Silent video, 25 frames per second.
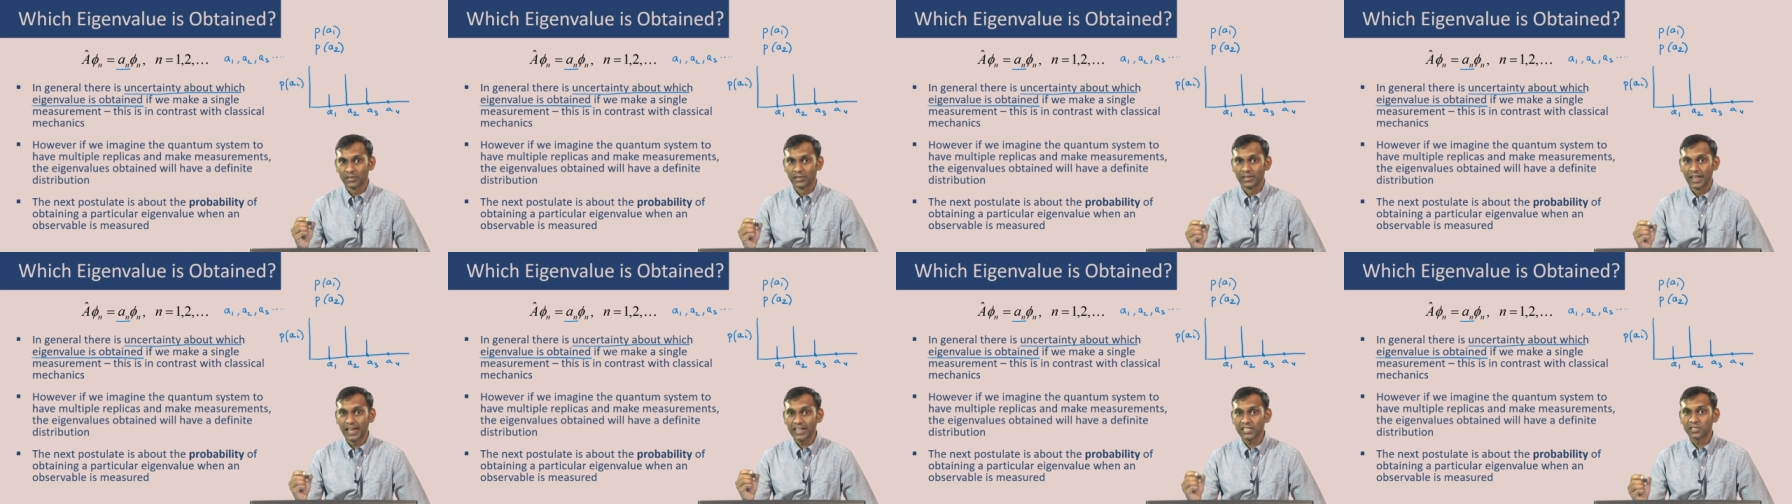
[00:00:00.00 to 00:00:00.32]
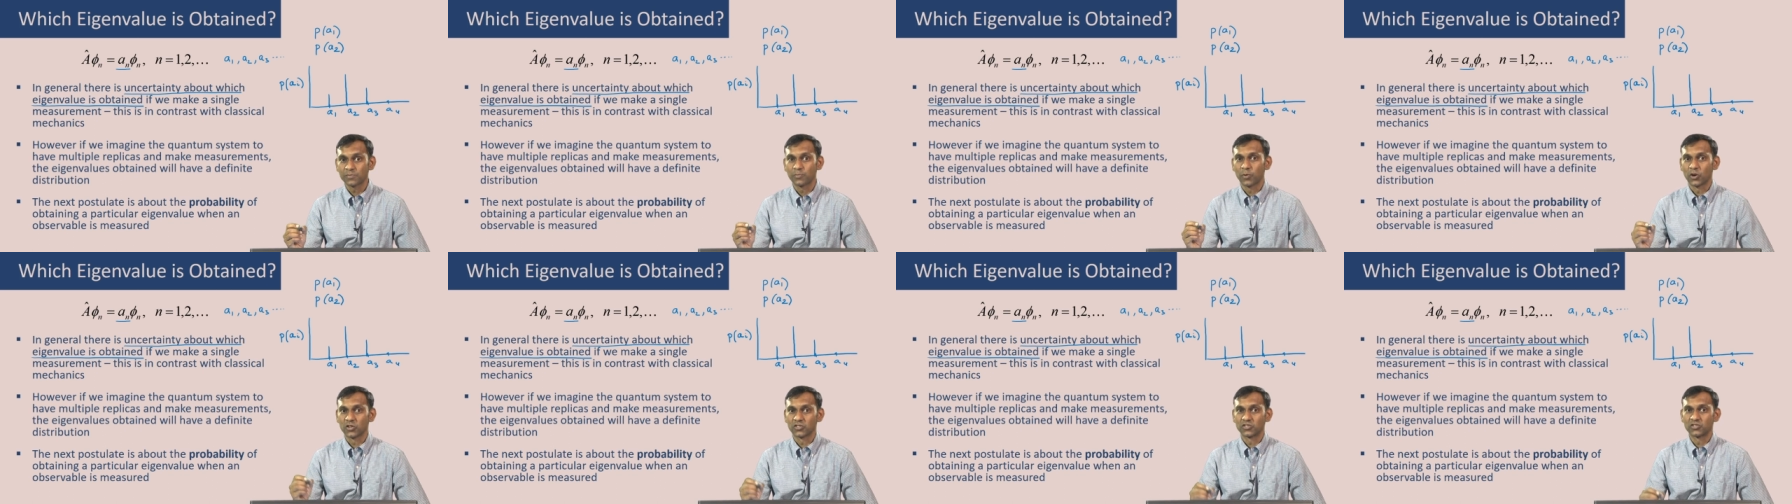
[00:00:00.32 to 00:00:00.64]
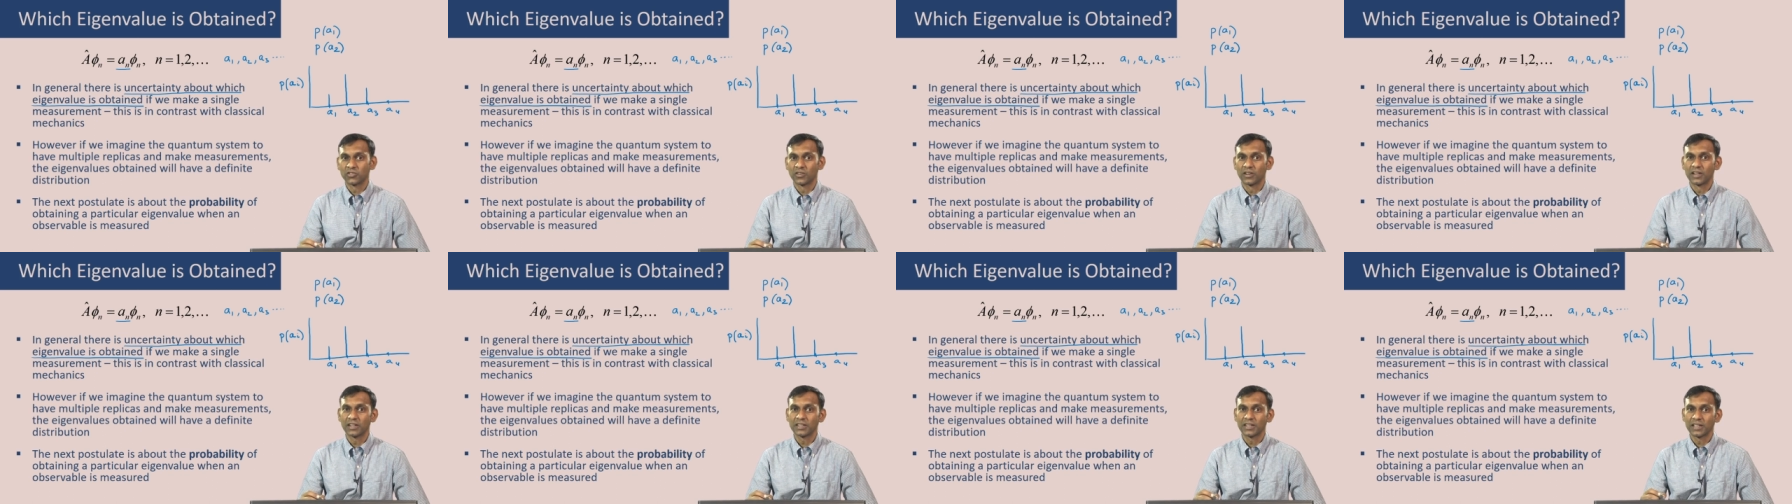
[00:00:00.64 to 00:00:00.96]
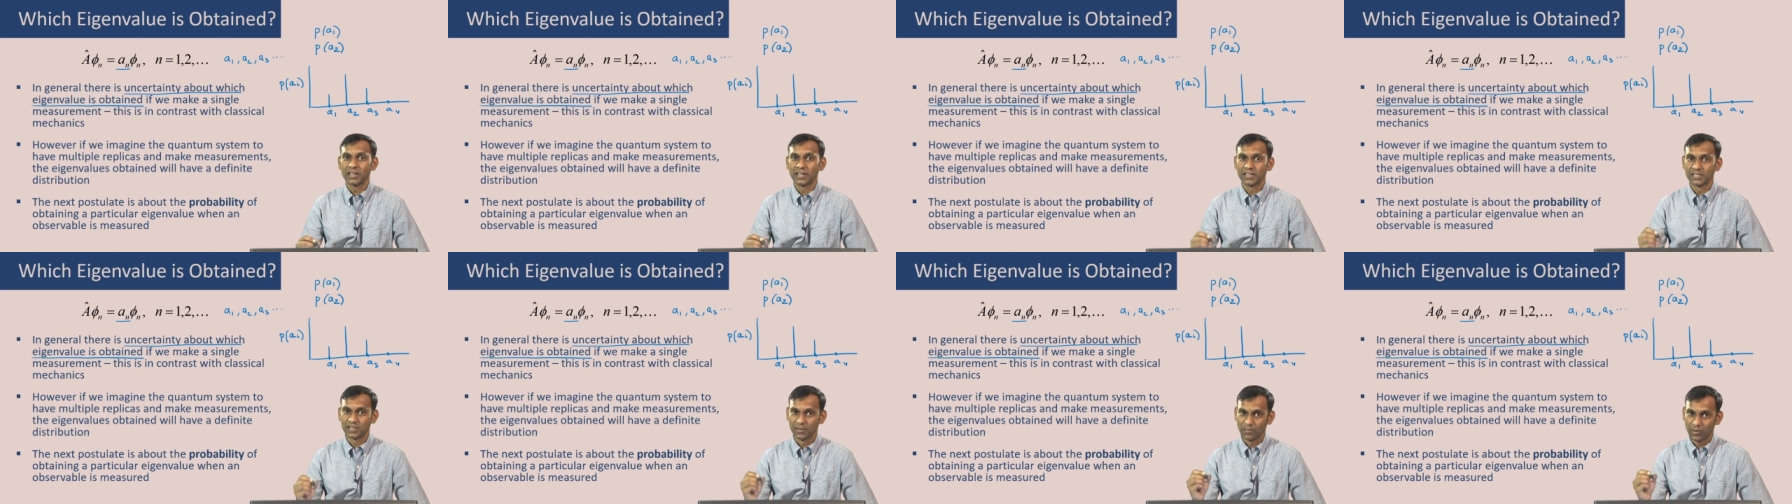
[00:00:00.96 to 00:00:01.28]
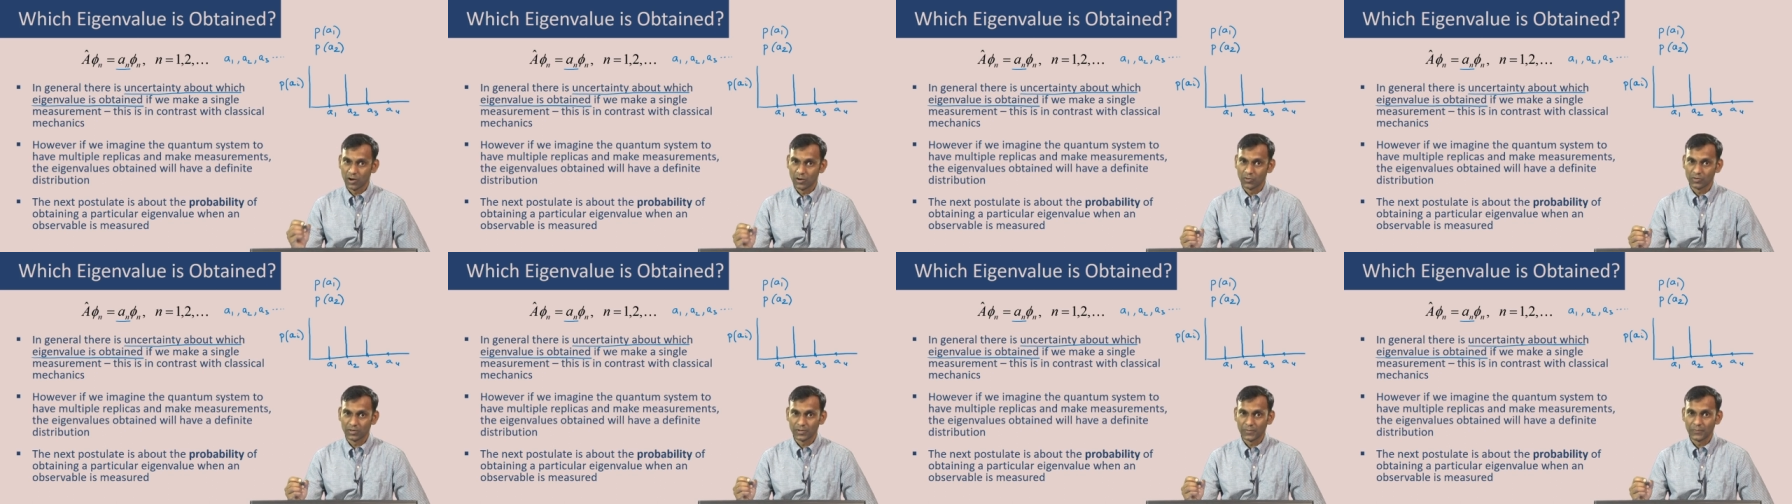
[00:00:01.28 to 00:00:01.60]
next postulate is
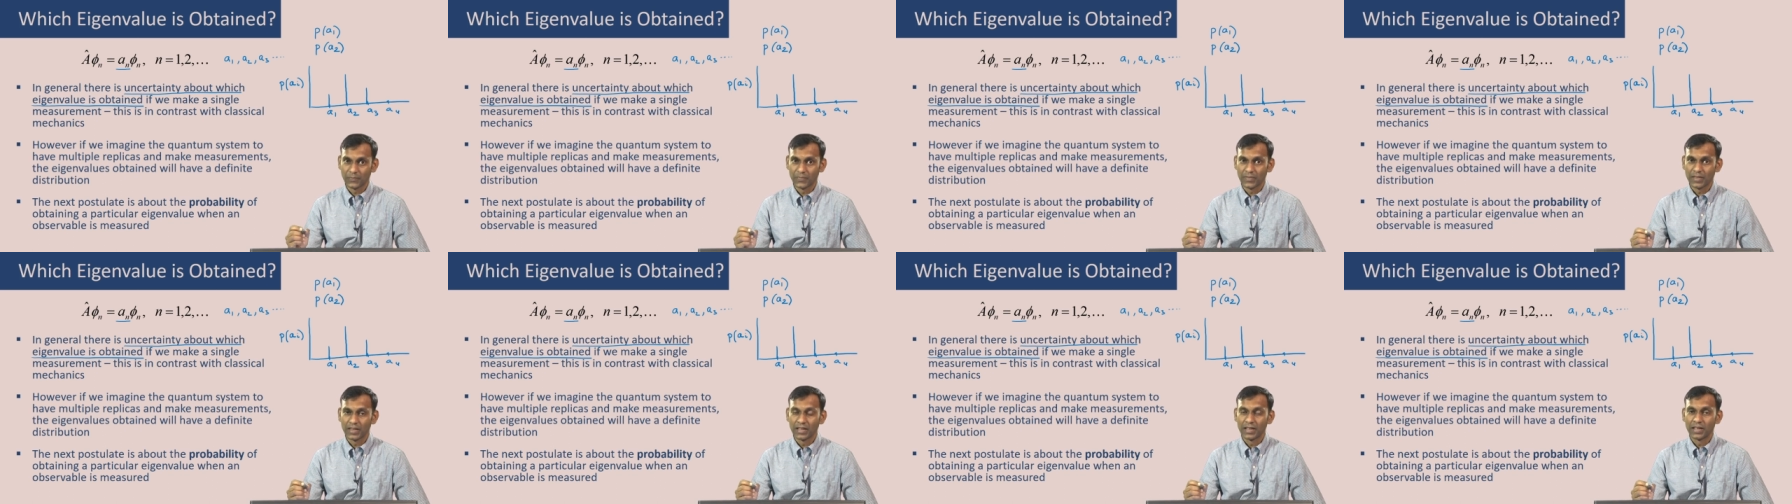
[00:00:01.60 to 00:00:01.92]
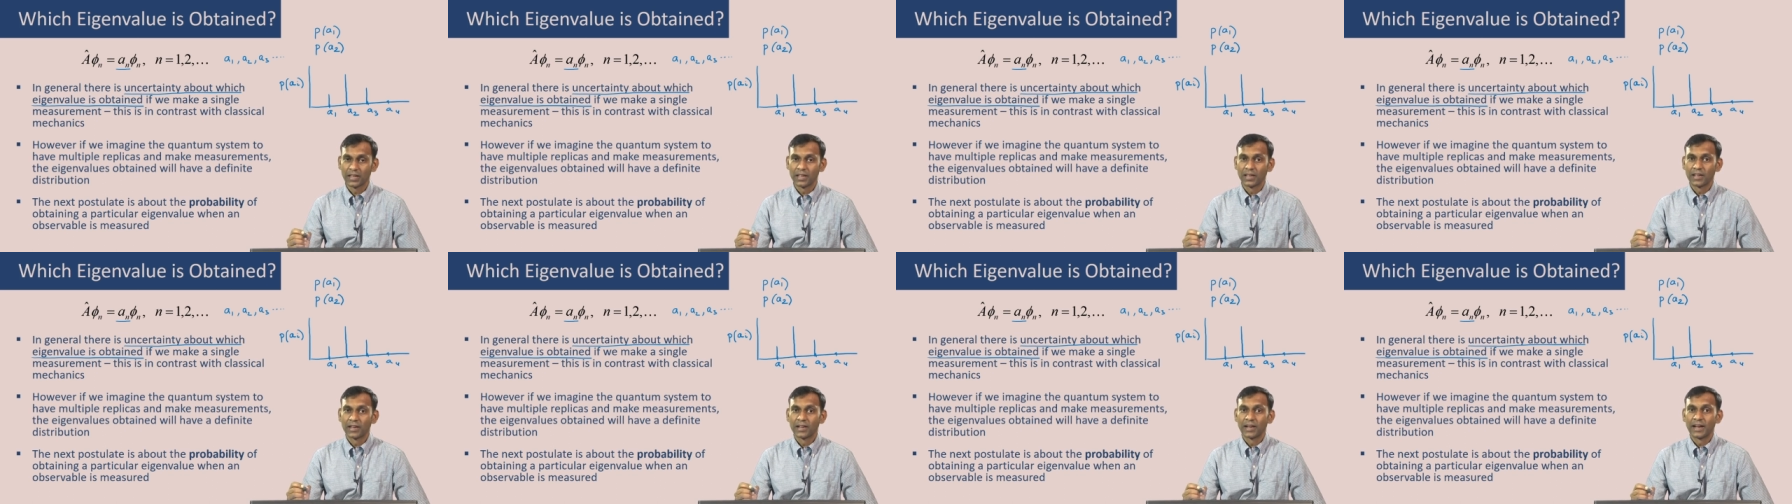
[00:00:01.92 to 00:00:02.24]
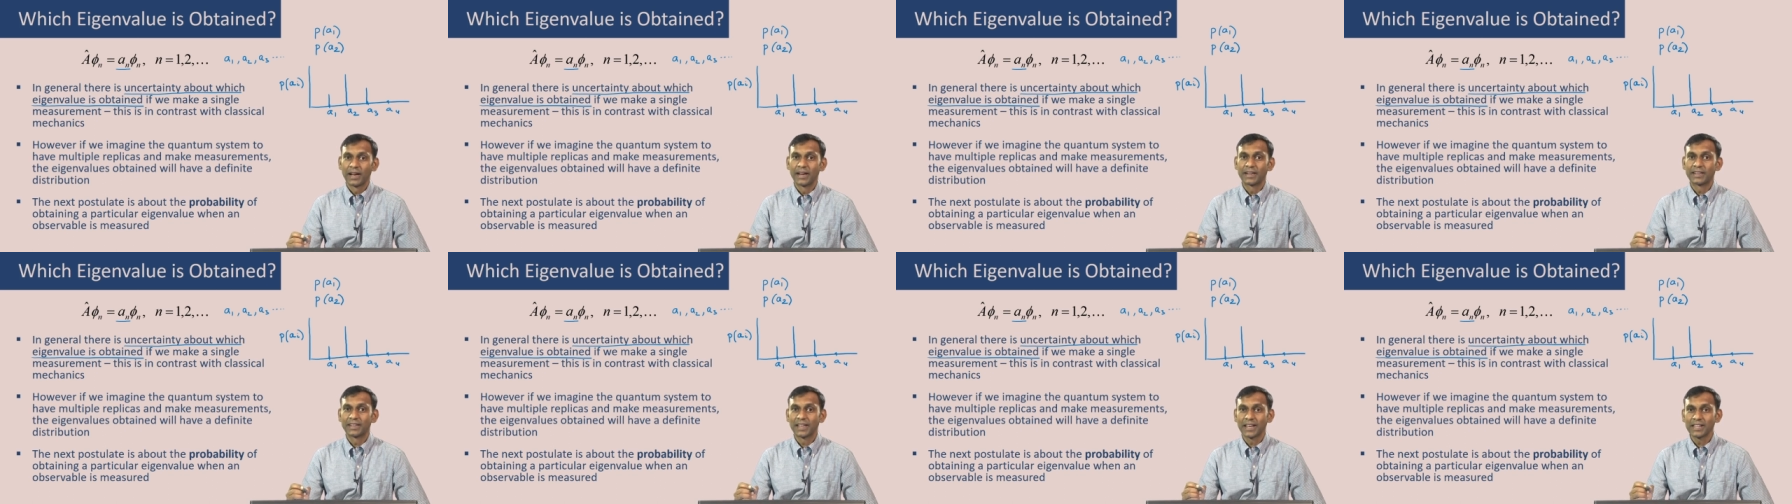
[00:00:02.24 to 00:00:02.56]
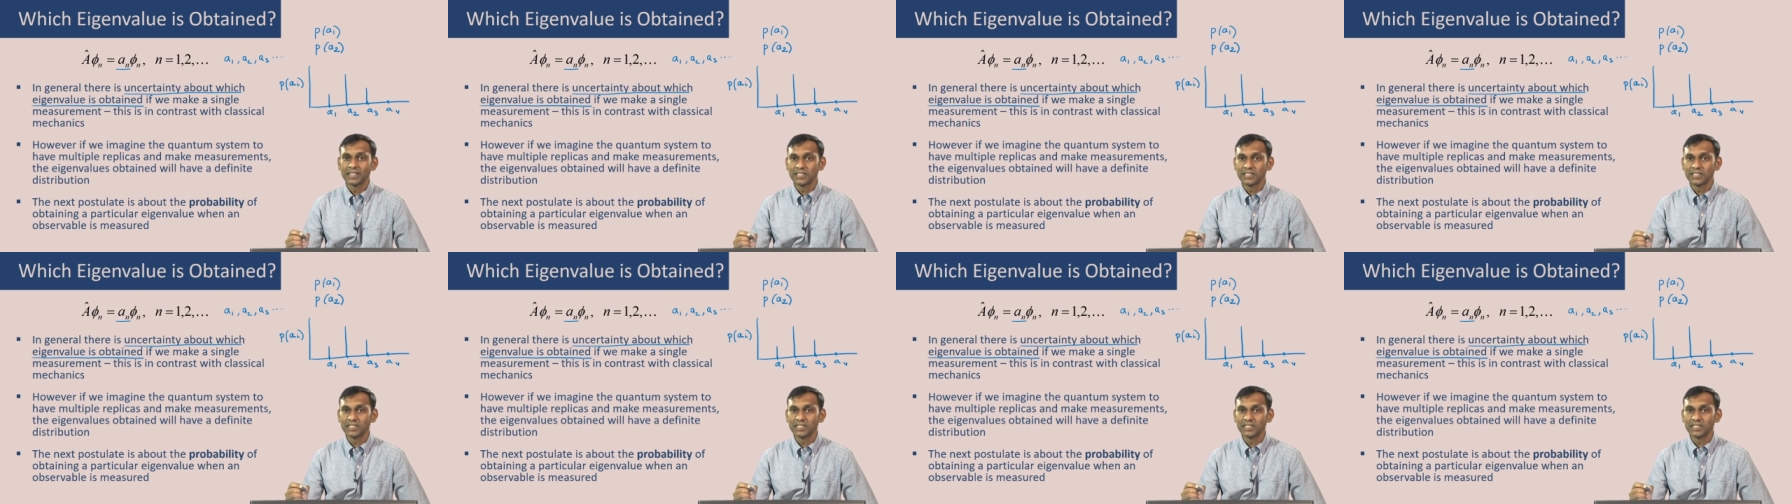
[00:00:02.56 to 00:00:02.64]
about. It